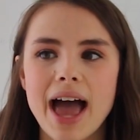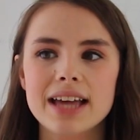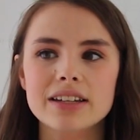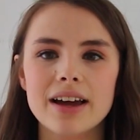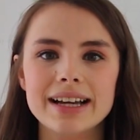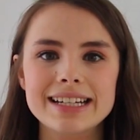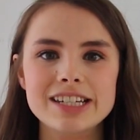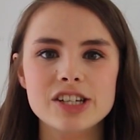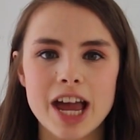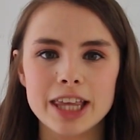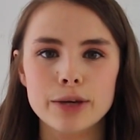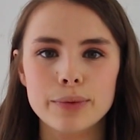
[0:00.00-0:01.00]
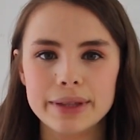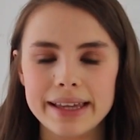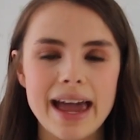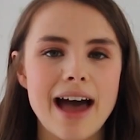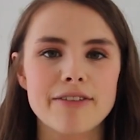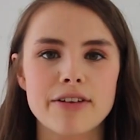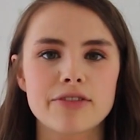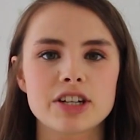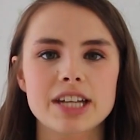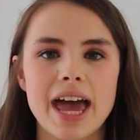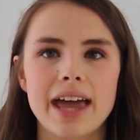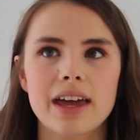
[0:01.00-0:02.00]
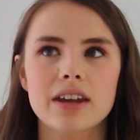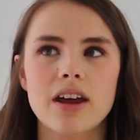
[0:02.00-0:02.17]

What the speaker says: and I genuinely have every day.